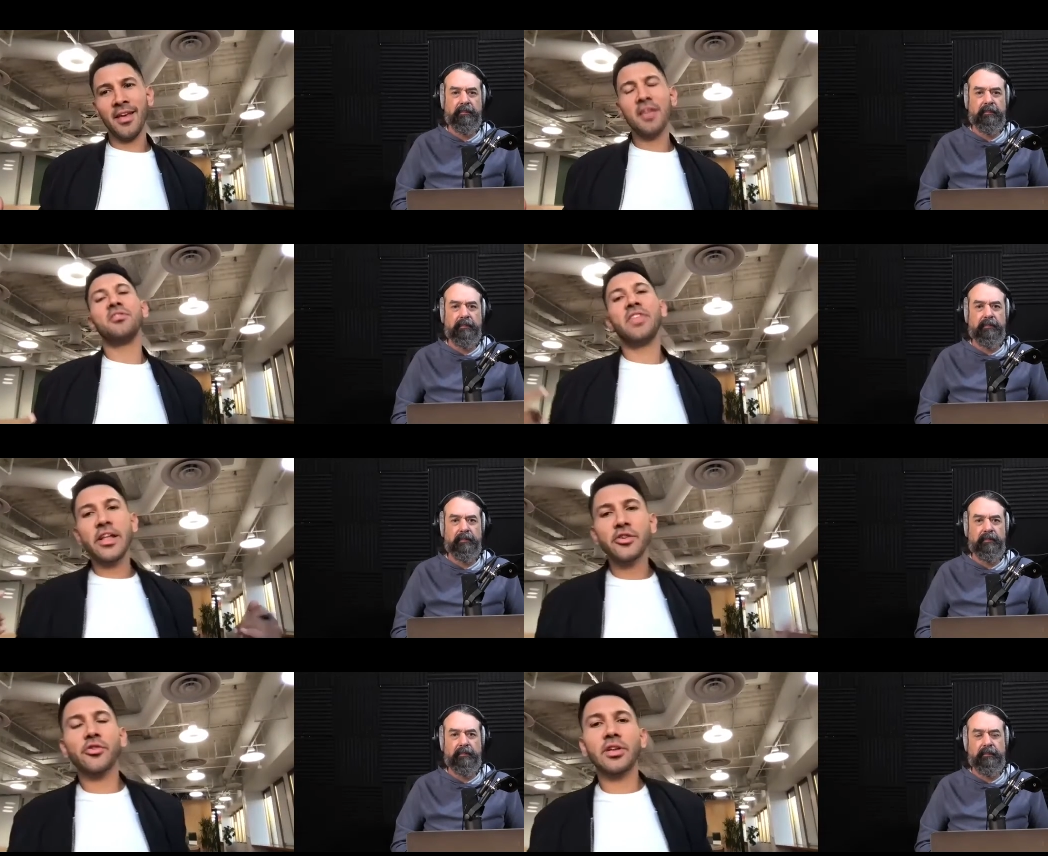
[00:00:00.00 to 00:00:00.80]

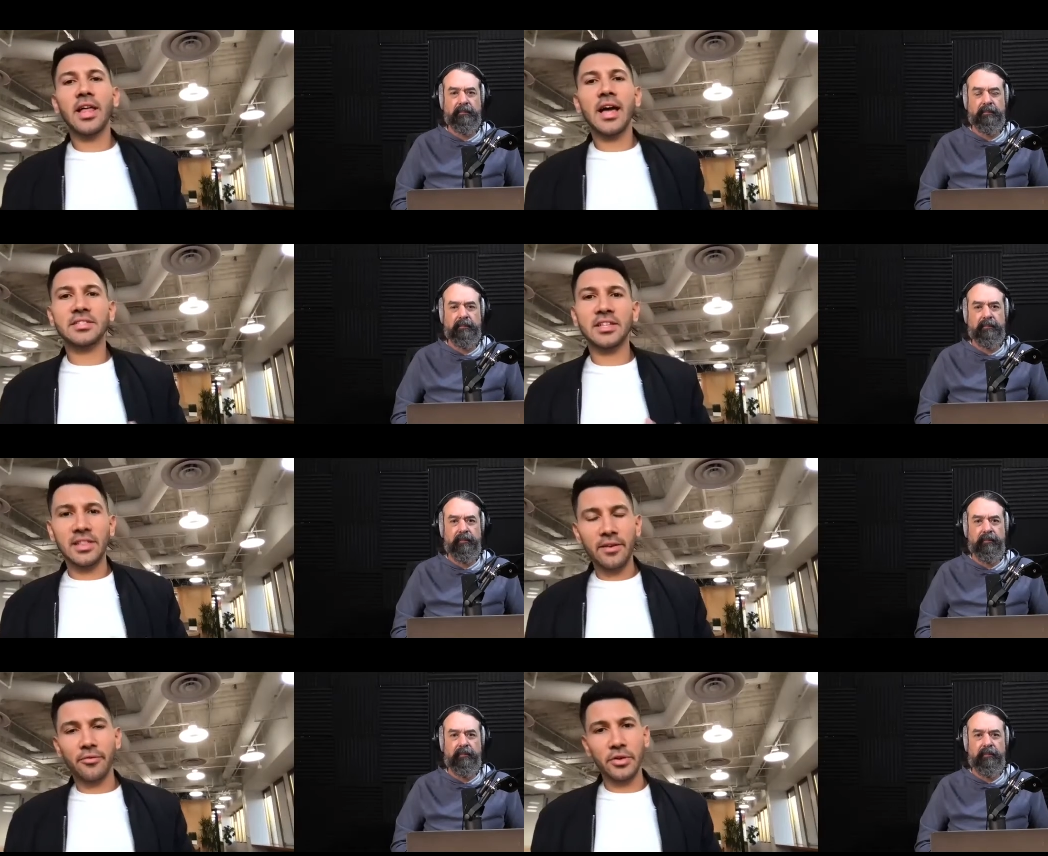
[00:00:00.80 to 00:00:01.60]
Speaker 1: Then you're allowed to
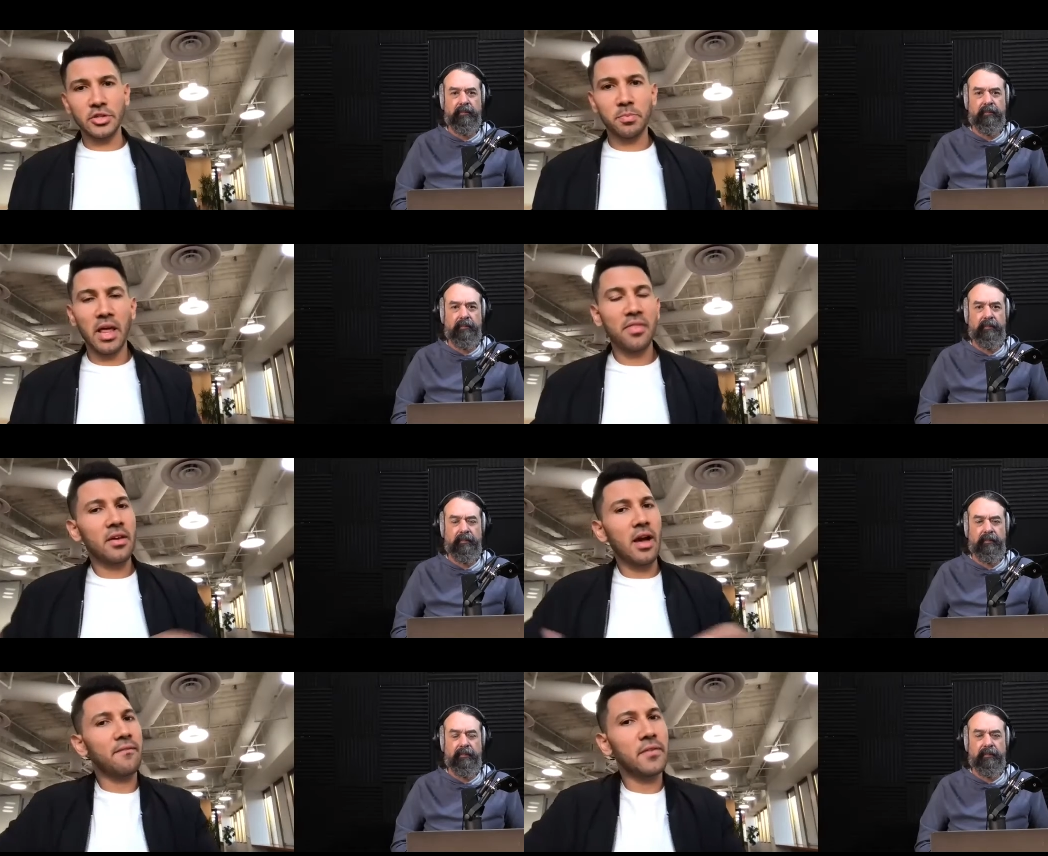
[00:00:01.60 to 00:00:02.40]
leverage. But I
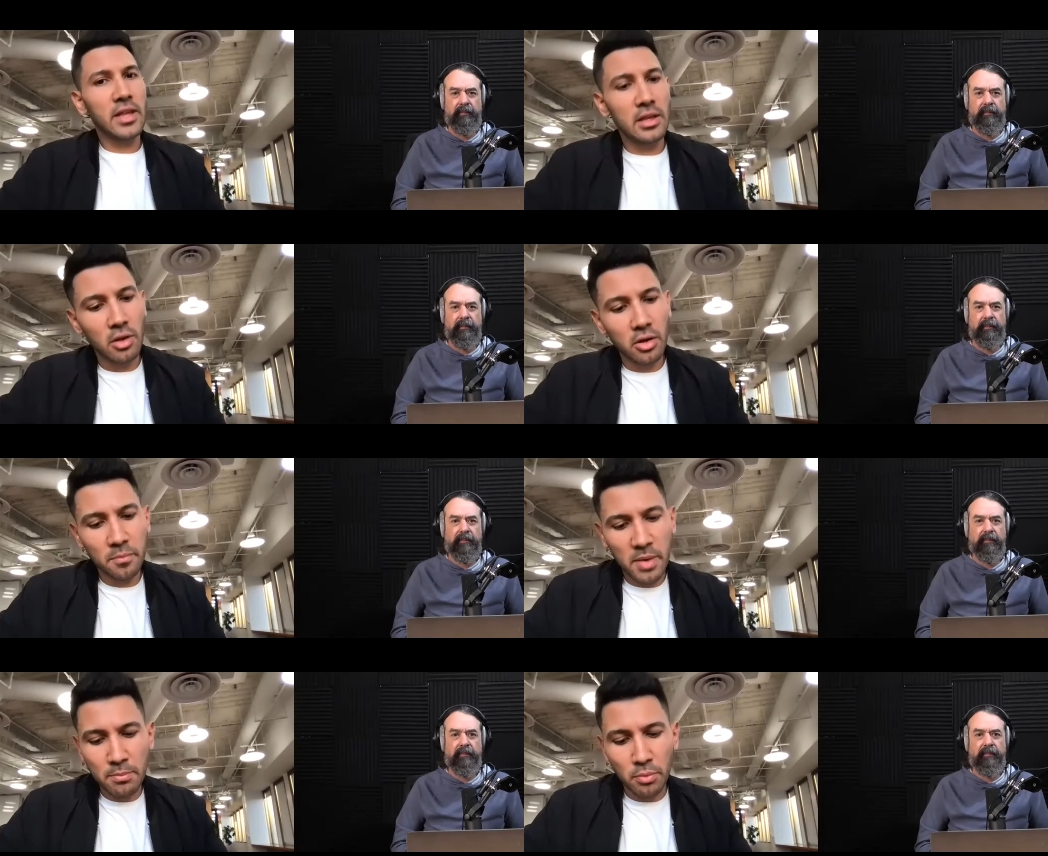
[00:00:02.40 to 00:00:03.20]
think I feel like a lot
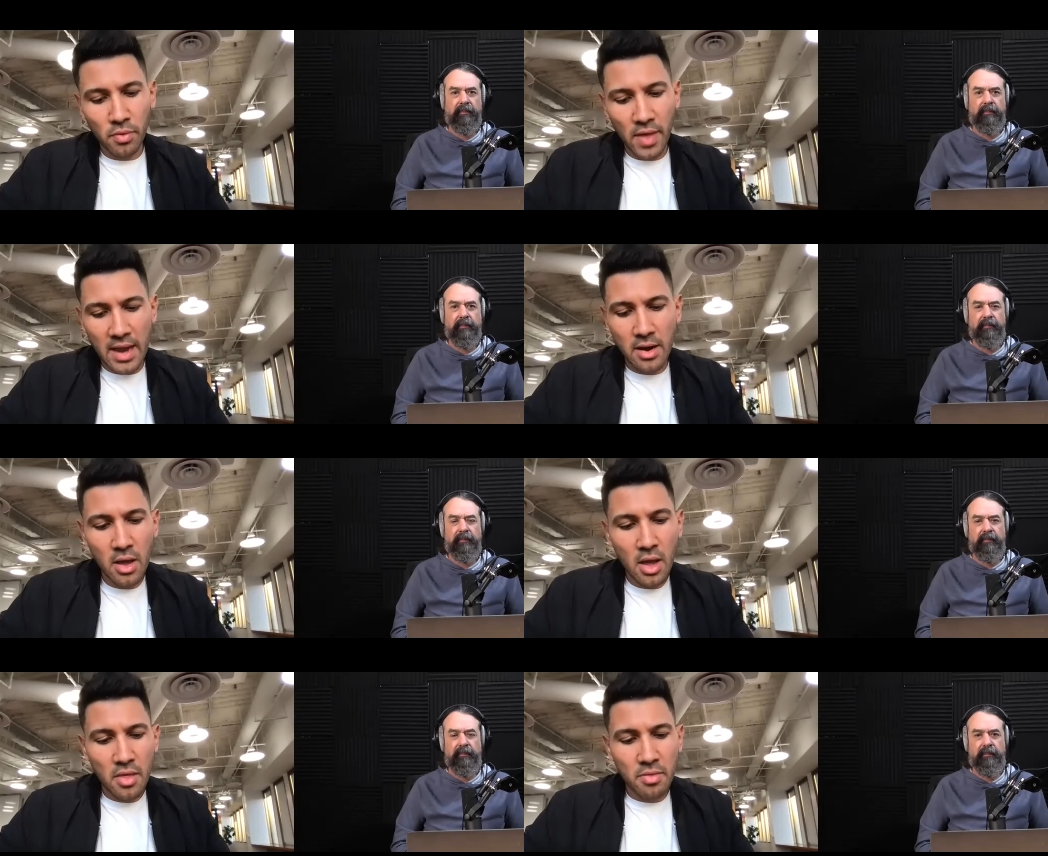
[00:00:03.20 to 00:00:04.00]
of people that
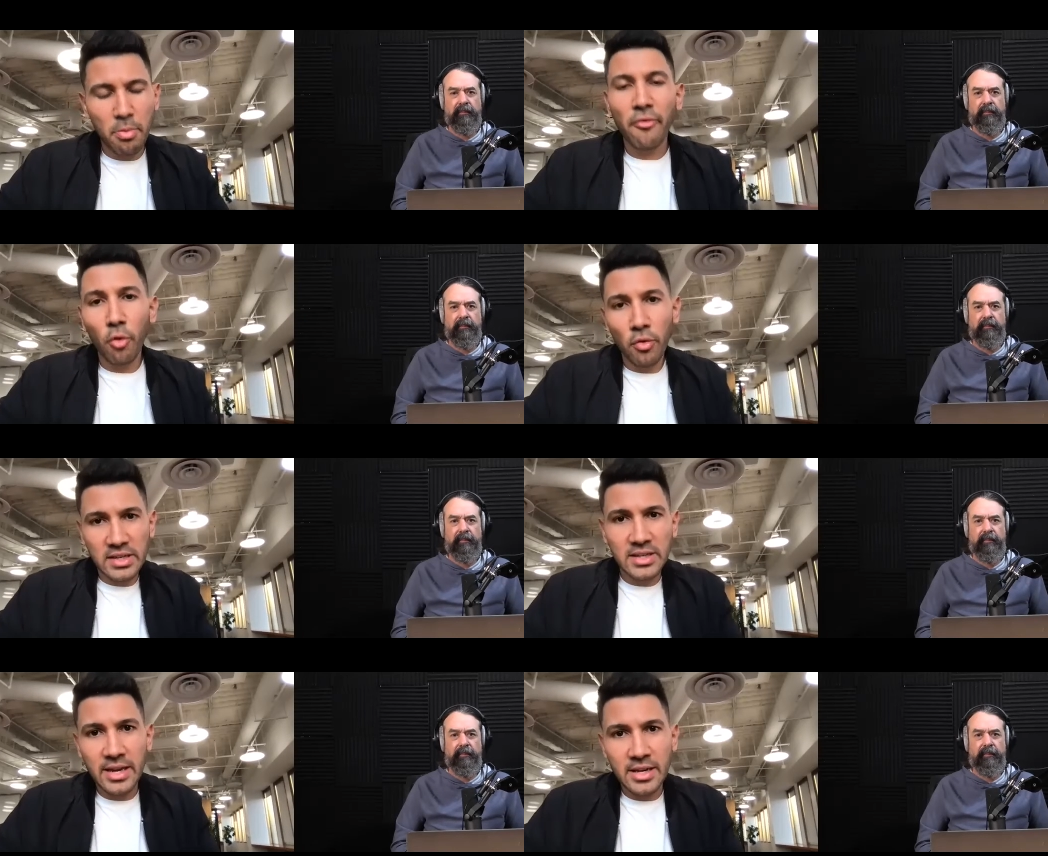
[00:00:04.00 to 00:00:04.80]
before
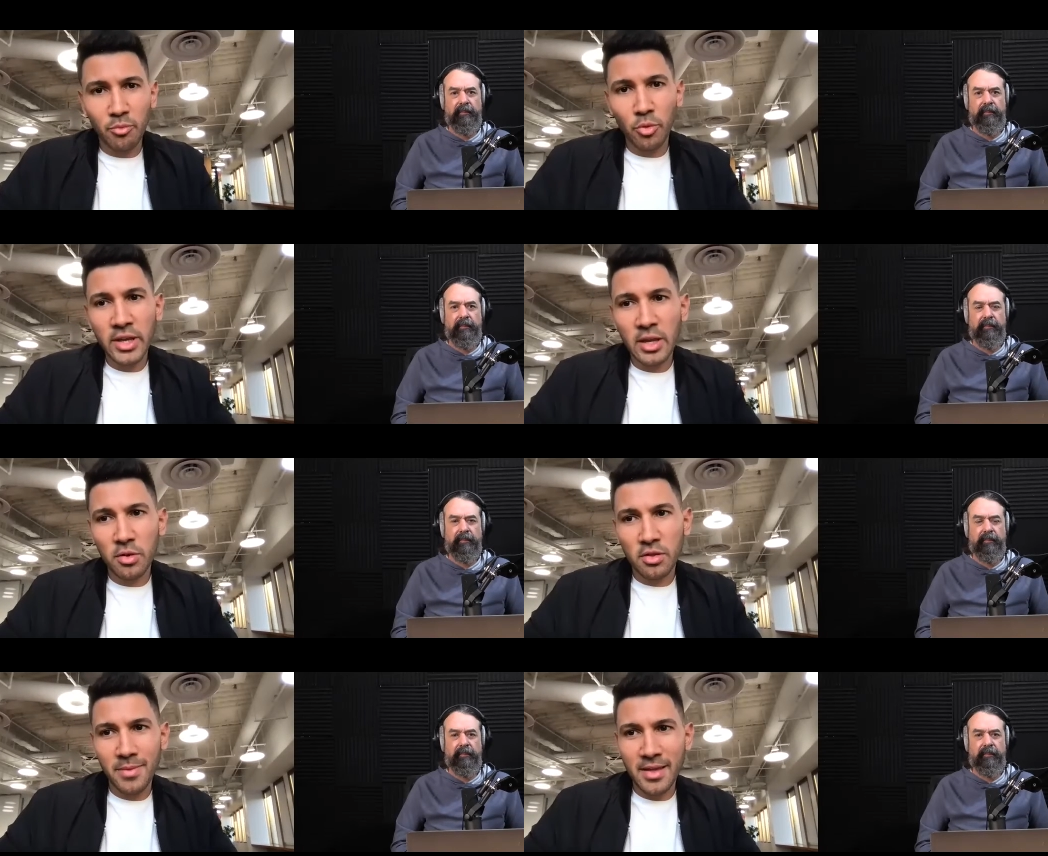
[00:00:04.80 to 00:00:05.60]
they end up working
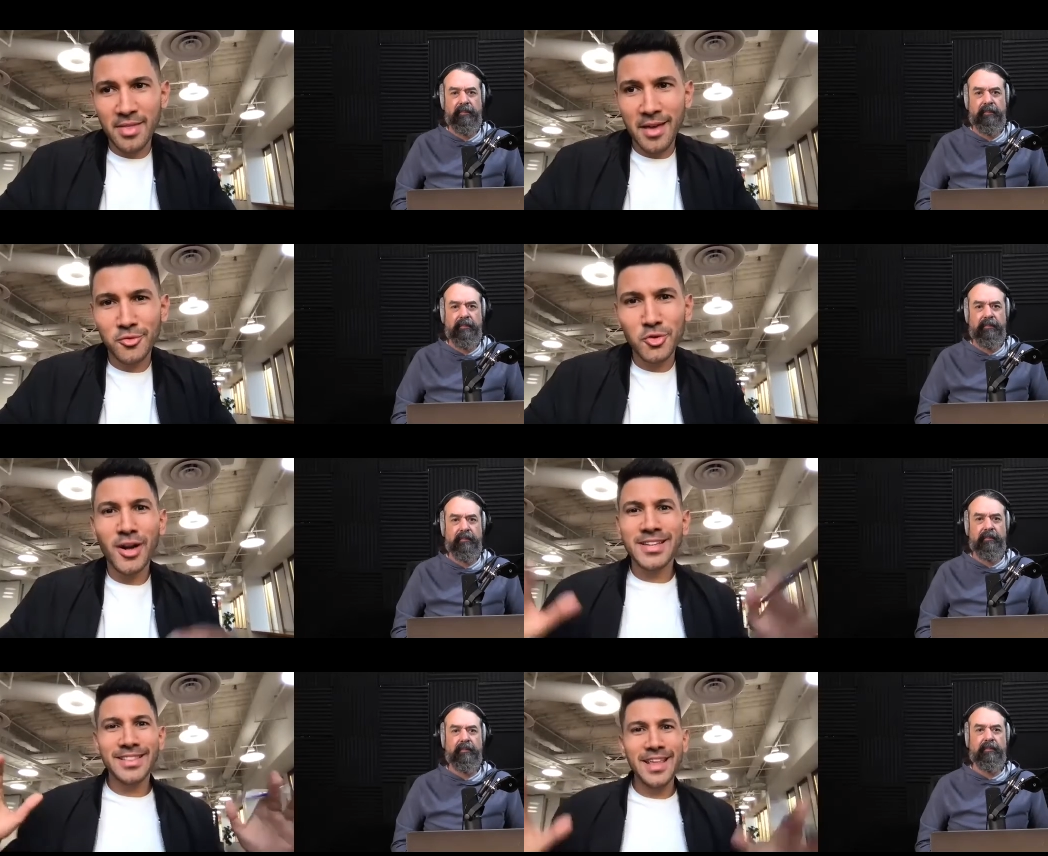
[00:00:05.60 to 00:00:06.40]
with me, they've
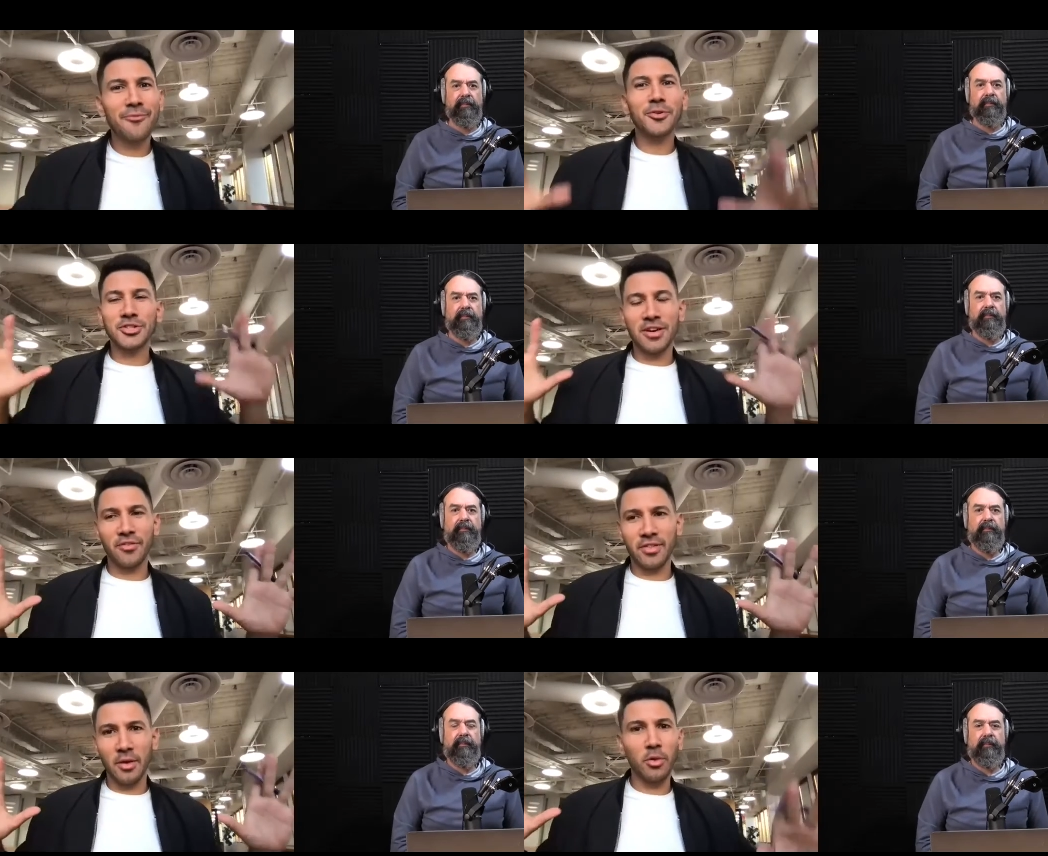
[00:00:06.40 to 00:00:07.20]
tried to leverage
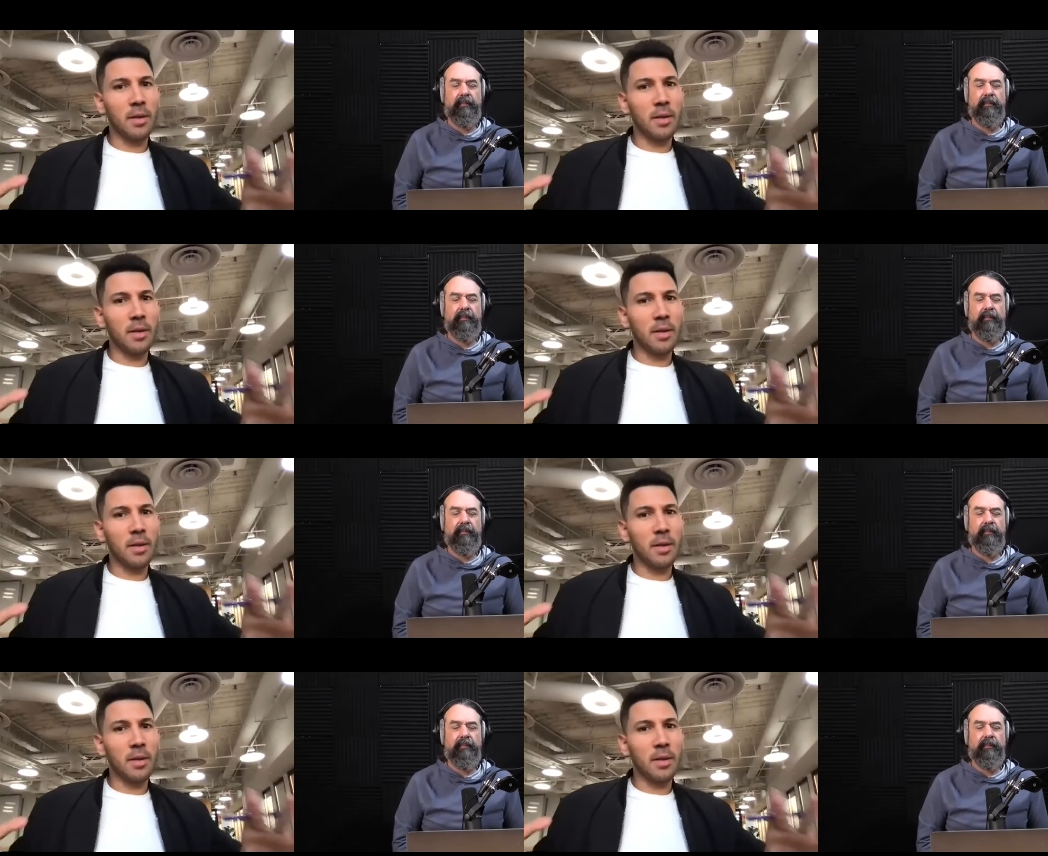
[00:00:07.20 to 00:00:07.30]
everything.